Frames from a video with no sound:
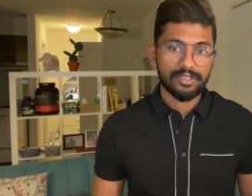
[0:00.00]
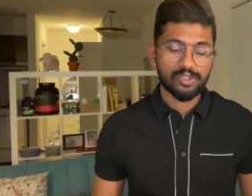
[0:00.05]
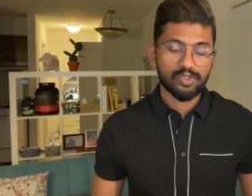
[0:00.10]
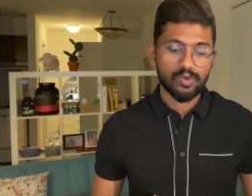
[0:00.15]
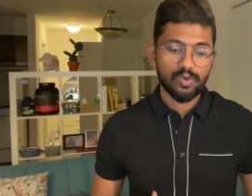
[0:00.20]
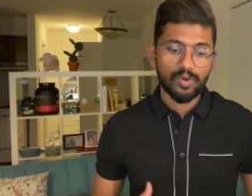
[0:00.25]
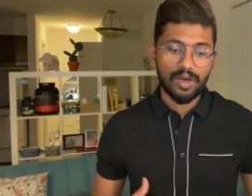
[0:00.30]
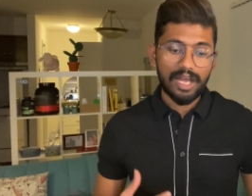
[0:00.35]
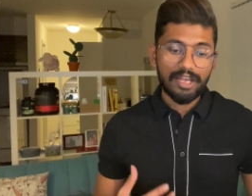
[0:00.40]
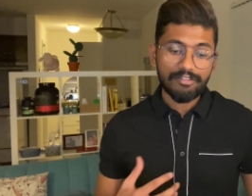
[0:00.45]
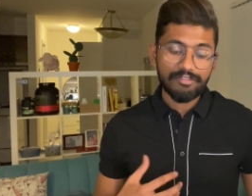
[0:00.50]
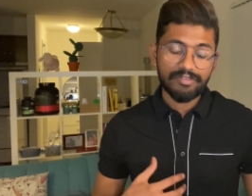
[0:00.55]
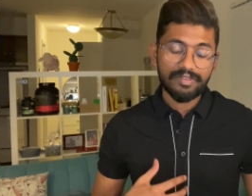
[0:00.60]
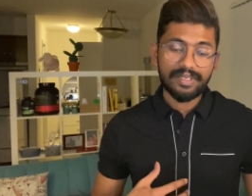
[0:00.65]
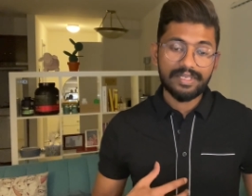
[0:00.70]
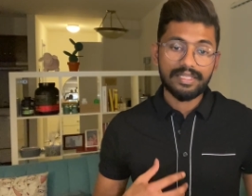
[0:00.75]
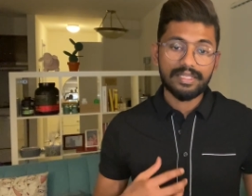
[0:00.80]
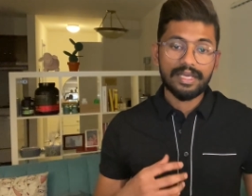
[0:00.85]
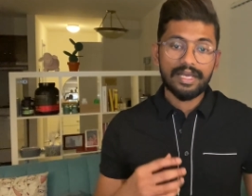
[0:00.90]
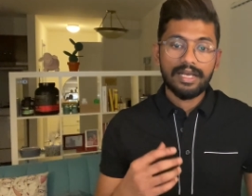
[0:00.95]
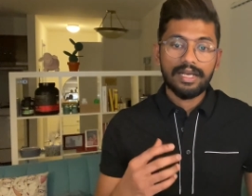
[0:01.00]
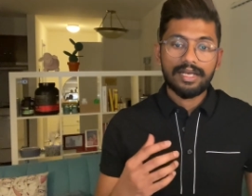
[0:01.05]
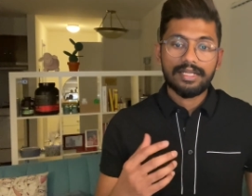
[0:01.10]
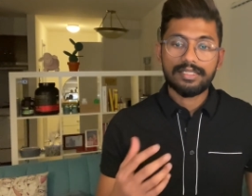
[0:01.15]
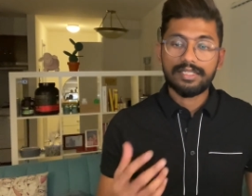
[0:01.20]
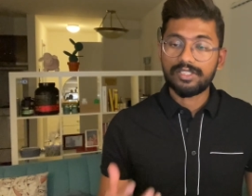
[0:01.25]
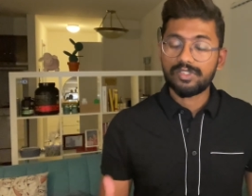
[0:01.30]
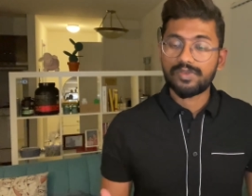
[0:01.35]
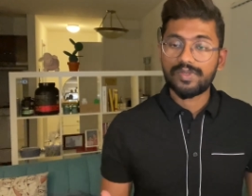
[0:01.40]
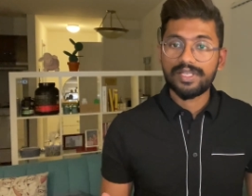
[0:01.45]
So I feel
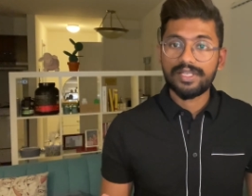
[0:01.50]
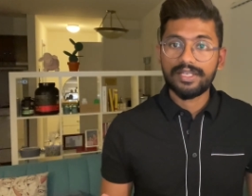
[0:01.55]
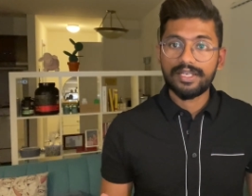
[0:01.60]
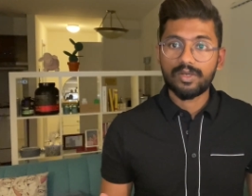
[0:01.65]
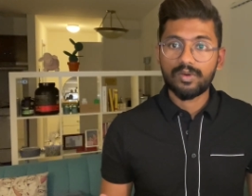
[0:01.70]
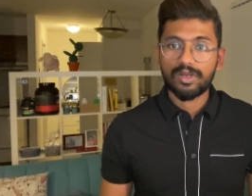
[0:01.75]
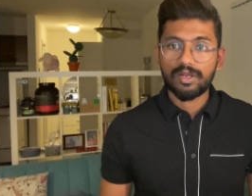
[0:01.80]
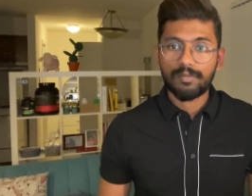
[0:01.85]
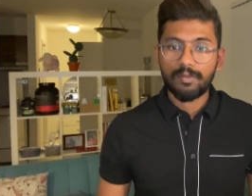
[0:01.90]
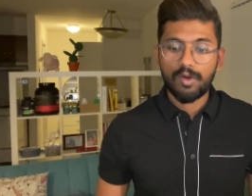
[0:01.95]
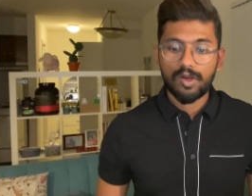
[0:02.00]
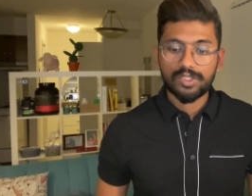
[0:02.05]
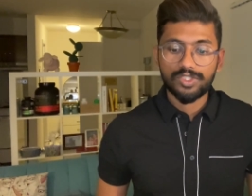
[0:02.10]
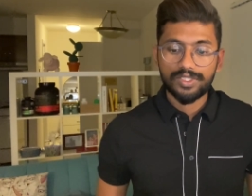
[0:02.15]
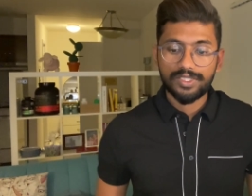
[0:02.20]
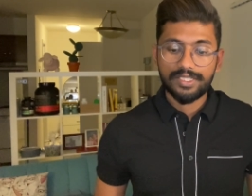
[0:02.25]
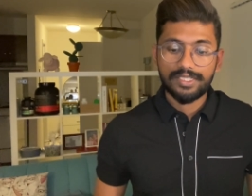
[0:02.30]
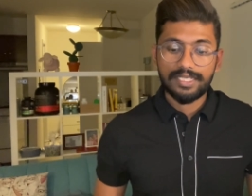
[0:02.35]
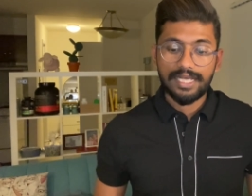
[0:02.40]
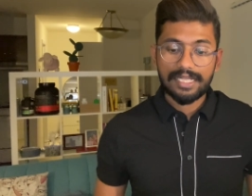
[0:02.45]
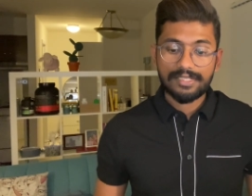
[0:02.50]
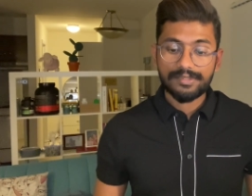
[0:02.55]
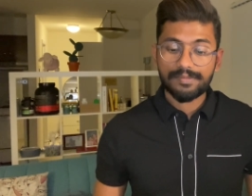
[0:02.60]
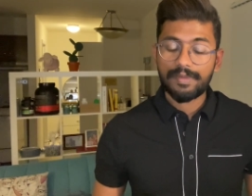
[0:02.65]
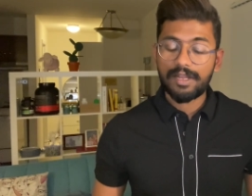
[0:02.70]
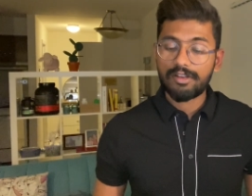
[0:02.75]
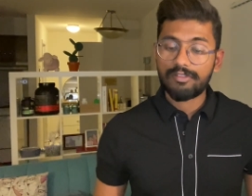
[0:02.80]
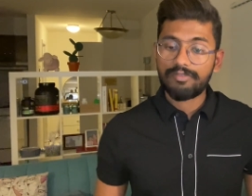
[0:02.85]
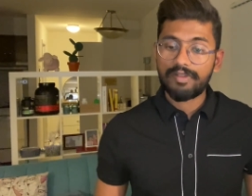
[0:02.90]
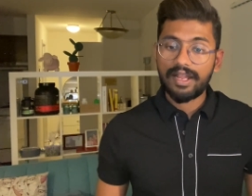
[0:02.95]
there's really equal opportunity. As a
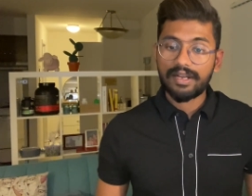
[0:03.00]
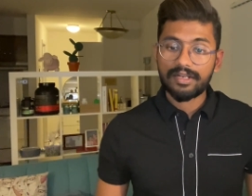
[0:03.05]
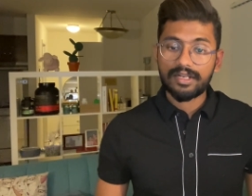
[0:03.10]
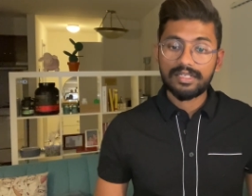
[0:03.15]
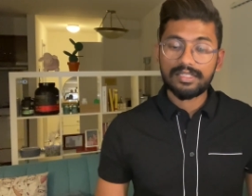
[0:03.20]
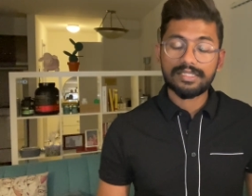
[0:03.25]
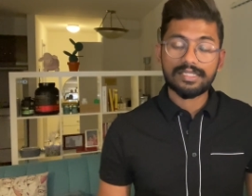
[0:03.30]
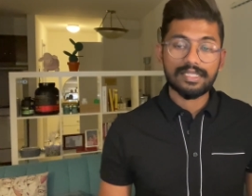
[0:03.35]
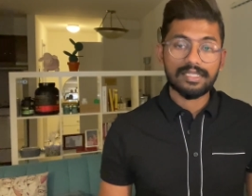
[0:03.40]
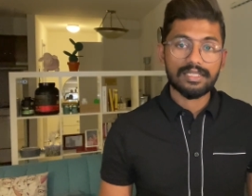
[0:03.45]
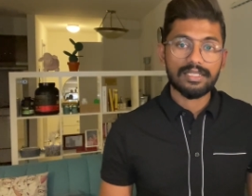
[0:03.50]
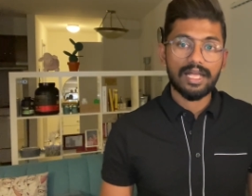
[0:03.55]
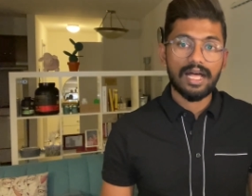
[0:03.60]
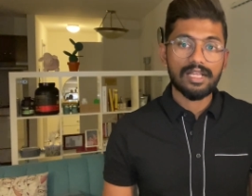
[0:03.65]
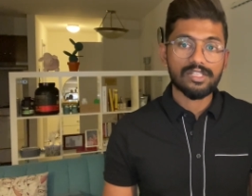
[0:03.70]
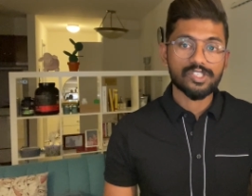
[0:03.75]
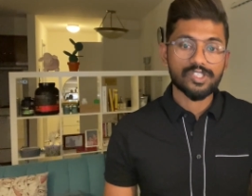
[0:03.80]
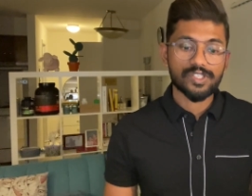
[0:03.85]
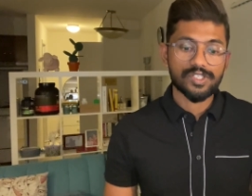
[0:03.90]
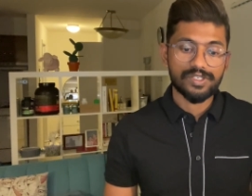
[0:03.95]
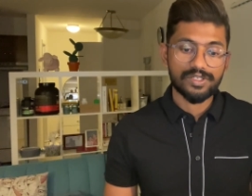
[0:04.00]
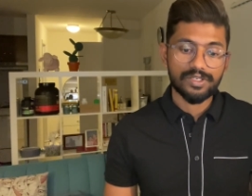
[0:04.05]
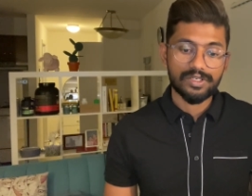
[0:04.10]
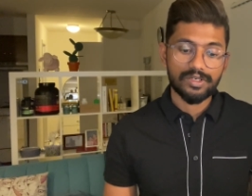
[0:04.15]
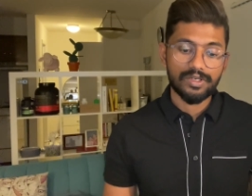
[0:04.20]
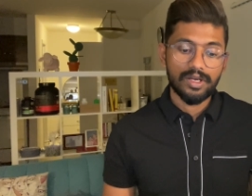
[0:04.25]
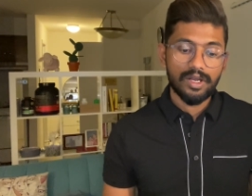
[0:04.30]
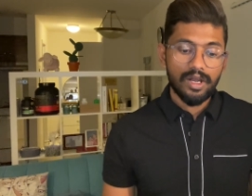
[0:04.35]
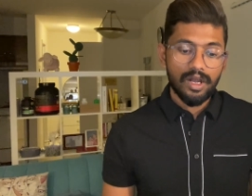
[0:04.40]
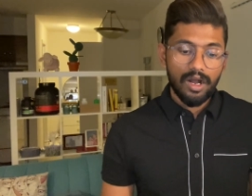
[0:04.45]
matter of fact, until last
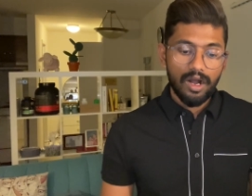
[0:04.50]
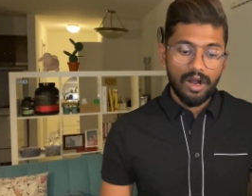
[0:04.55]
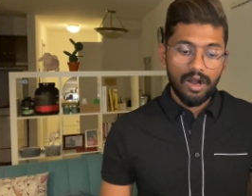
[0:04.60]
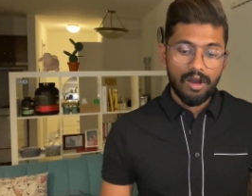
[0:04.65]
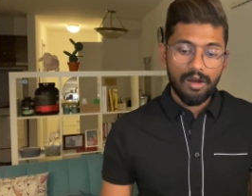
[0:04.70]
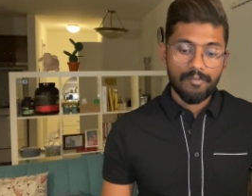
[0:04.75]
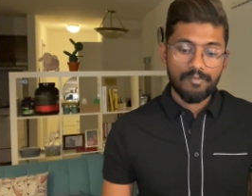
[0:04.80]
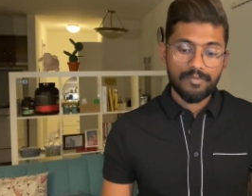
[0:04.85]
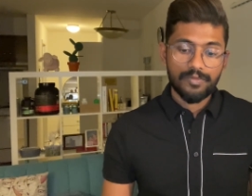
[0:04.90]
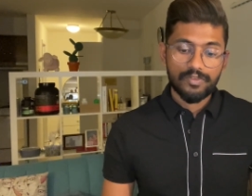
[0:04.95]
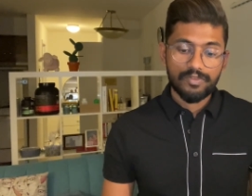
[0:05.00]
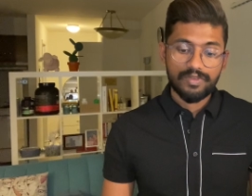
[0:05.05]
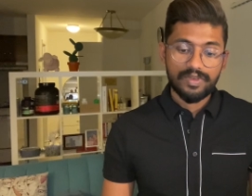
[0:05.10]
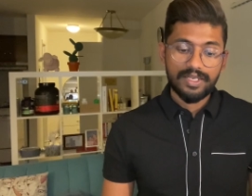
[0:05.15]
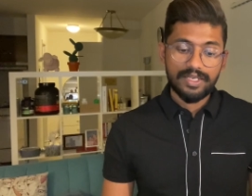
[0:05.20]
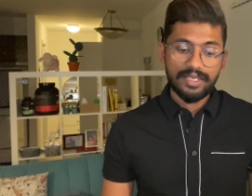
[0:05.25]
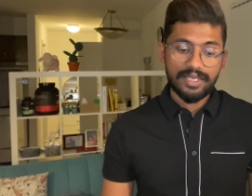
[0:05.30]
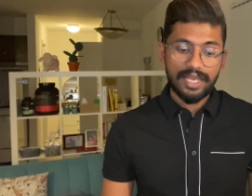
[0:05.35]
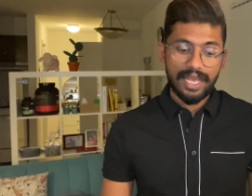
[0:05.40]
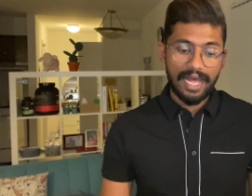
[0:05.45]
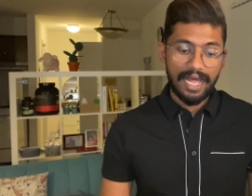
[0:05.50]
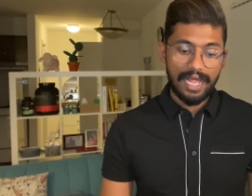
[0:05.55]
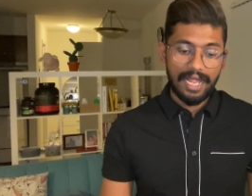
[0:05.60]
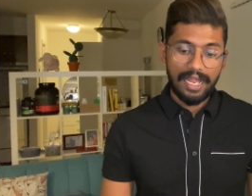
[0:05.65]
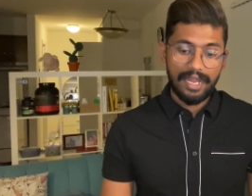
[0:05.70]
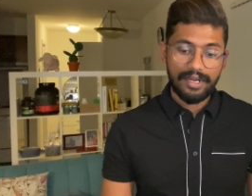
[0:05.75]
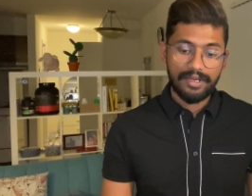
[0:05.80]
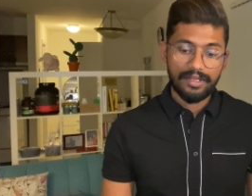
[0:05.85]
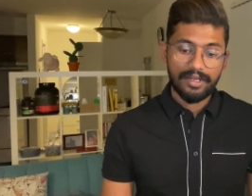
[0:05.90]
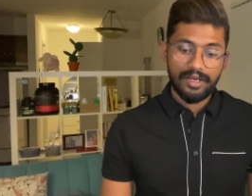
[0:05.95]
year, we
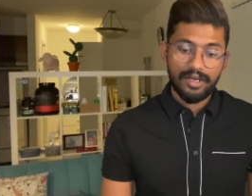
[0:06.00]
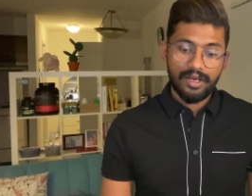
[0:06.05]
had